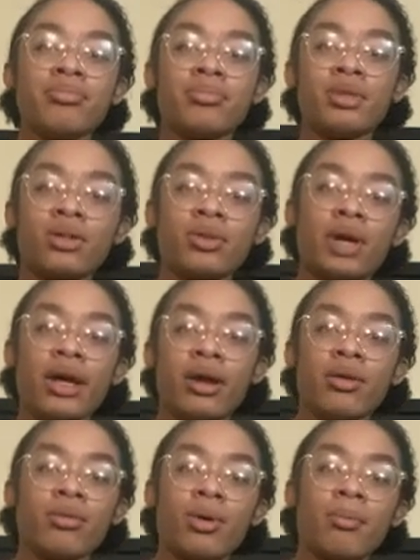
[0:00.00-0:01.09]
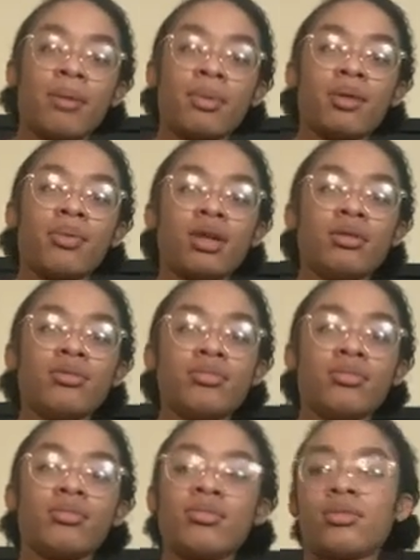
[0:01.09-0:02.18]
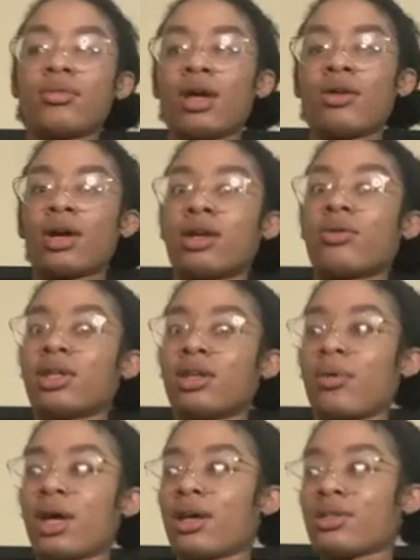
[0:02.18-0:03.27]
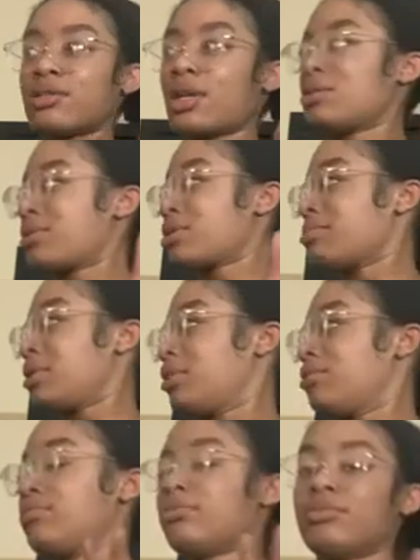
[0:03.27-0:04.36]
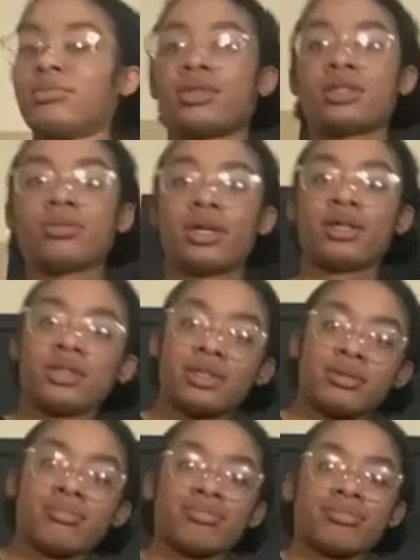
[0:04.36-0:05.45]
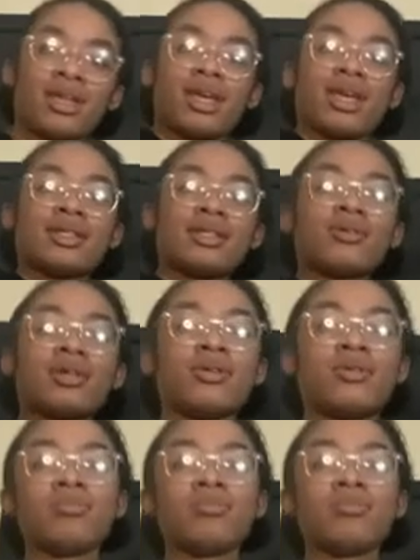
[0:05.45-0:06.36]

the little hair on my belly button. I know I gotta get it waxed. Not too much for me. Not too much. Still cute.